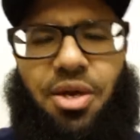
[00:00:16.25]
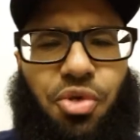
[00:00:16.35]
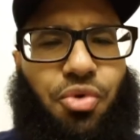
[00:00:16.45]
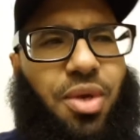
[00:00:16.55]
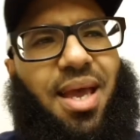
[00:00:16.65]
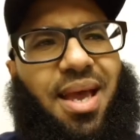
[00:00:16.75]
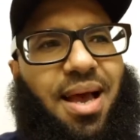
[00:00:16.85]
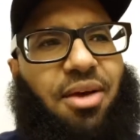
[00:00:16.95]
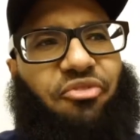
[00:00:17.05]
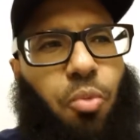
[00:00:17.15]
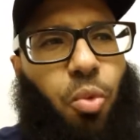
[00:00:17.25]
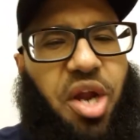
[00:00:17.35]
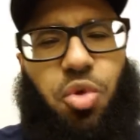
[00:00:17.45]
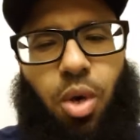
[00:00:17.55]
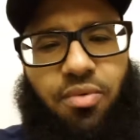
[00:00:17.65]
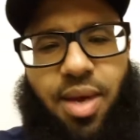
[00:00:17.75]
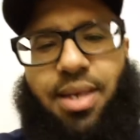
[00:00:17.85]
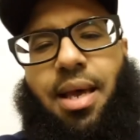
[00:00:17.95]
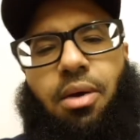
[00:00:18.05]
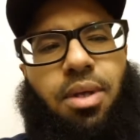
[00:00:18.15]
How do you, from where you are
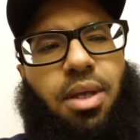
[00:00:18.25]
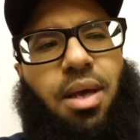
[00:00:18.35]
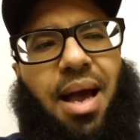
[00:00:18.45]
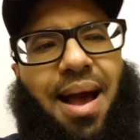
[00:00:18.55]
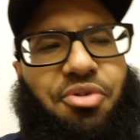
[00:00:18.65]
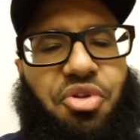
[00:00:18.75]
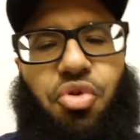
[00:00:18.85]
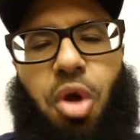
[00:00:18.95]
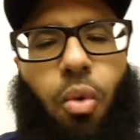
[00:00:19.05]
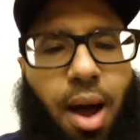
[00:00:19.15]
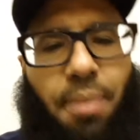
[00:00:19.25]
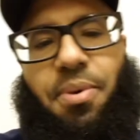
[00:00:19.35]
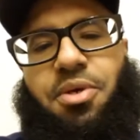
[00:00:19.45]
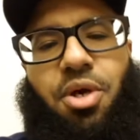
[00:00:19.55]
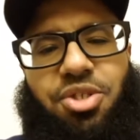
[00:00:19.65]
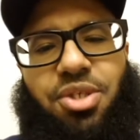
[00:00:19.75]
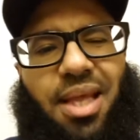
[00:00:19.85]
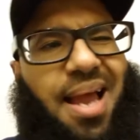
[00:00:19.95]
right now, how do you go up a notch?